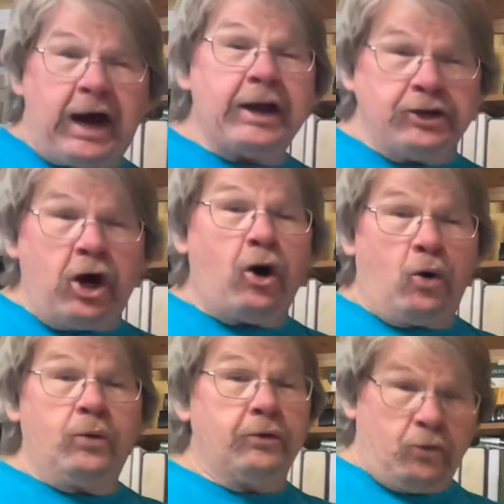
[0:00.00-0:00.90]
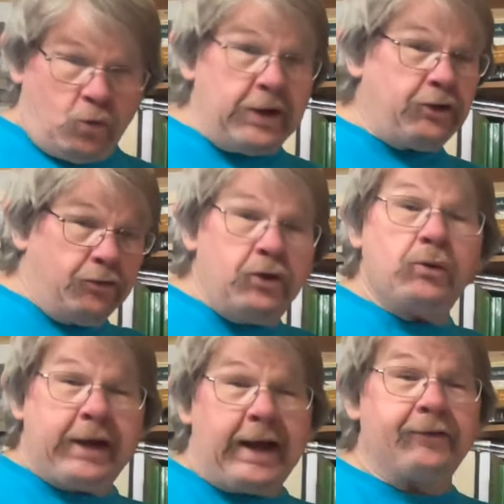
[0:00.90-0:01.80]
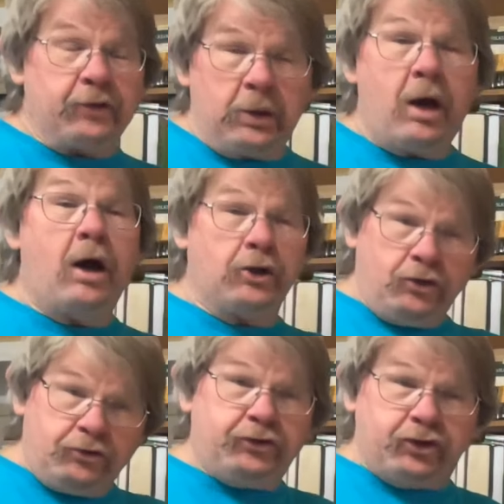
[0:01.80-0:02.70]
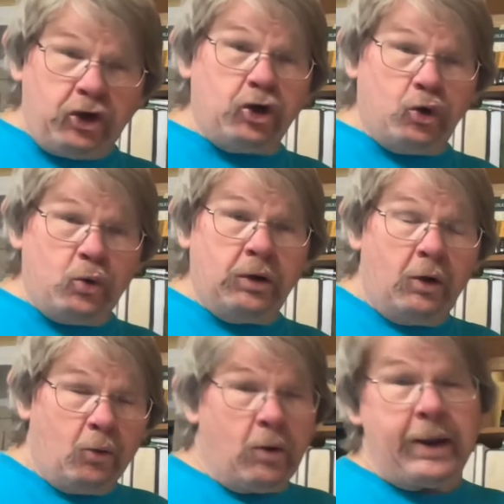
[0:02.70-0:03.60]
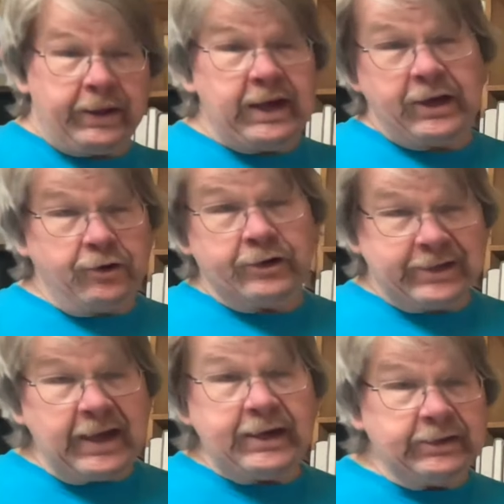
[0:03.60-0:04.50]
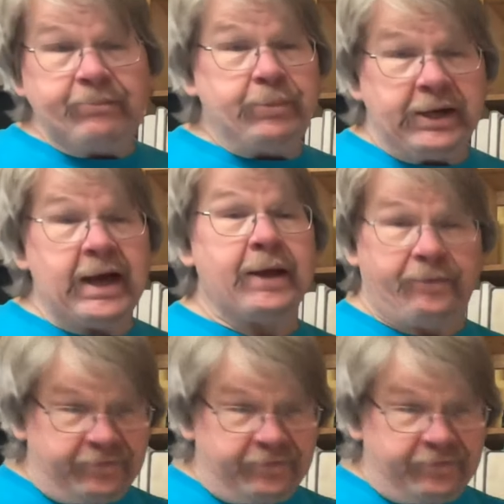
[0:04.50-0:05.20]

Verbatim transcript: I know when you do castle long, you do want to get your king to b8.